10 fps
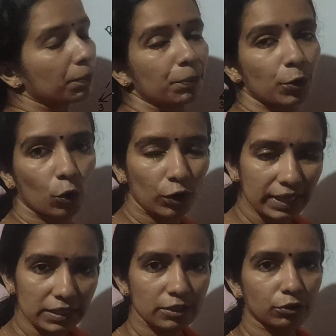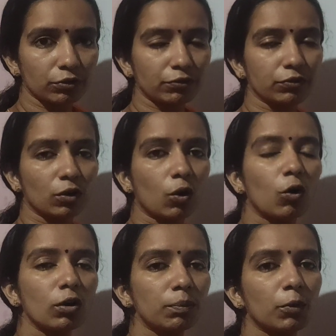products of
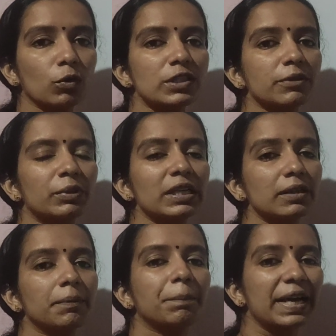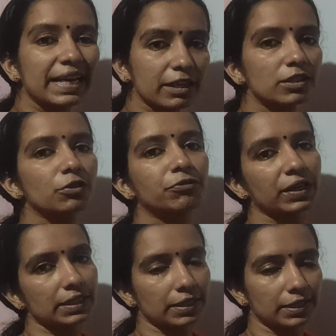all possible pairs of
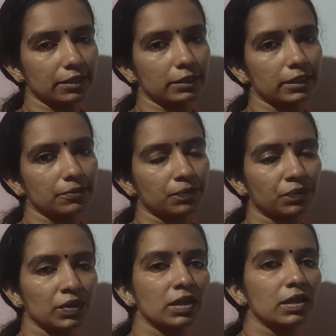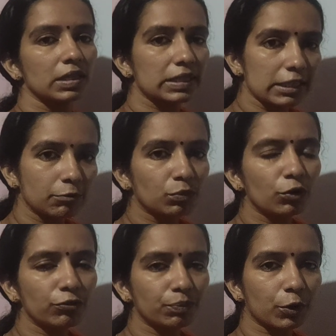resistors. Sum
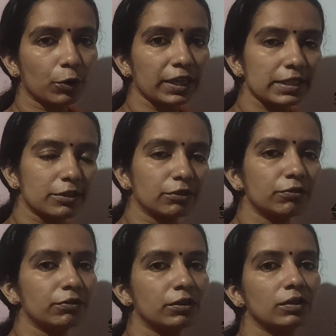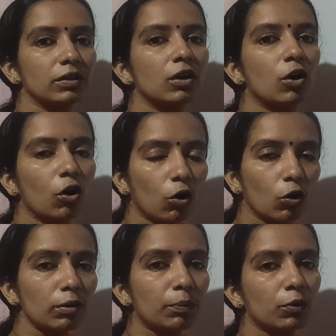of products of all
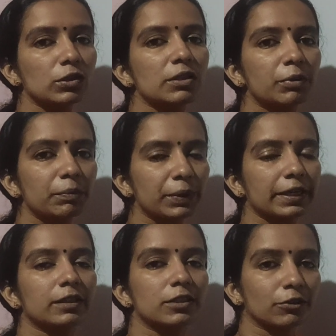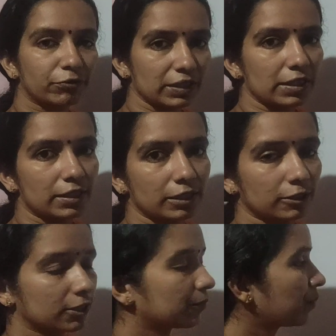possible pairs of
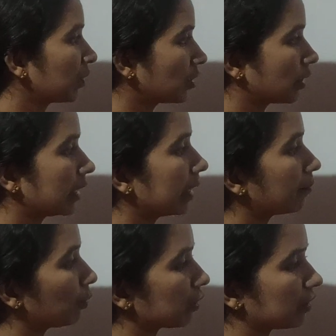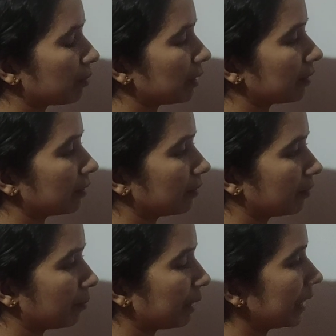resistors. So here possible
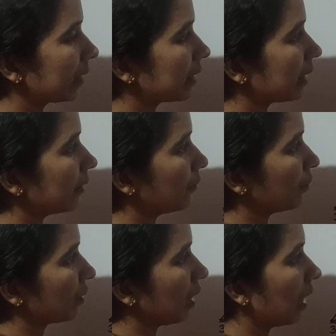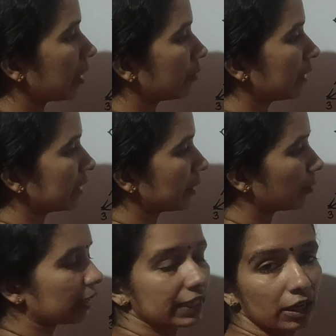pairs are R10
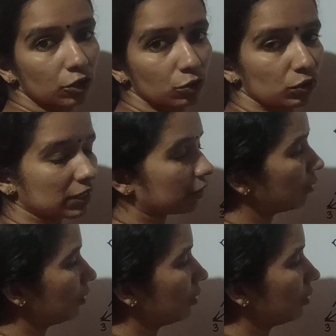and R20,